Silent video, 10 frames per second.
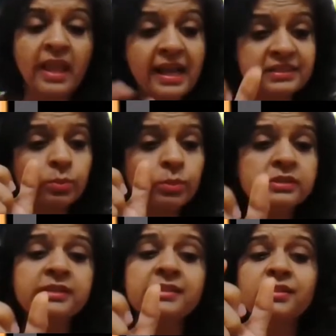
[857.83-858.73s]
As the
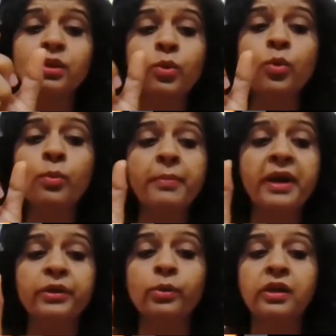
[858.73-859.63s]
word says,
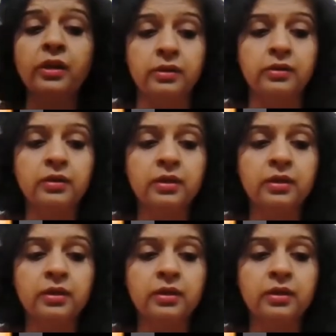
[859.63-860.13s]
glomerular.